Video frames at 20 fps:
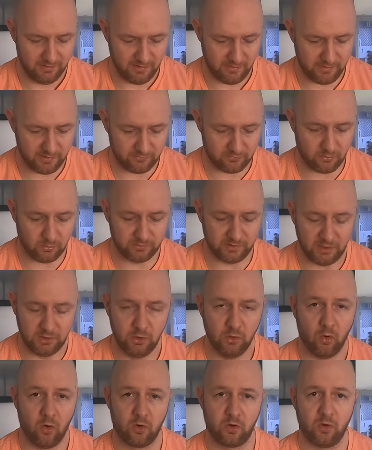think it's called a
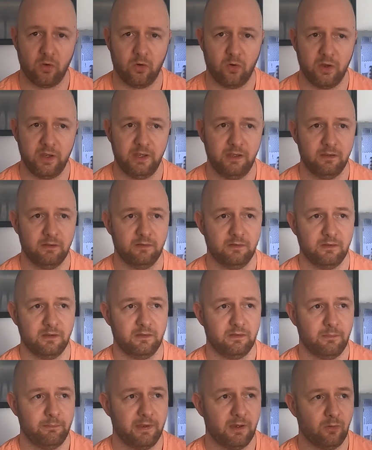Knog Oi,
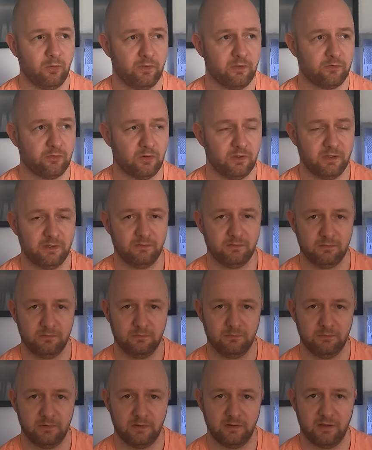the bell that's on it.
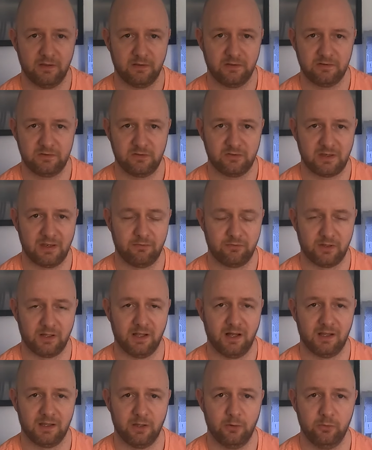It just gives a
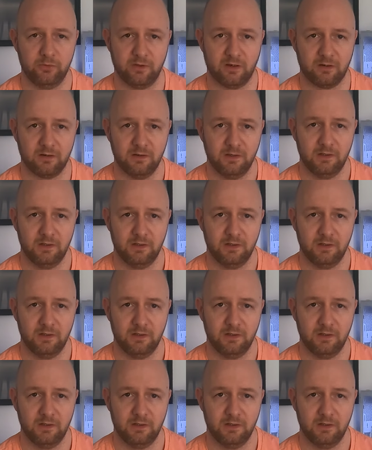louder,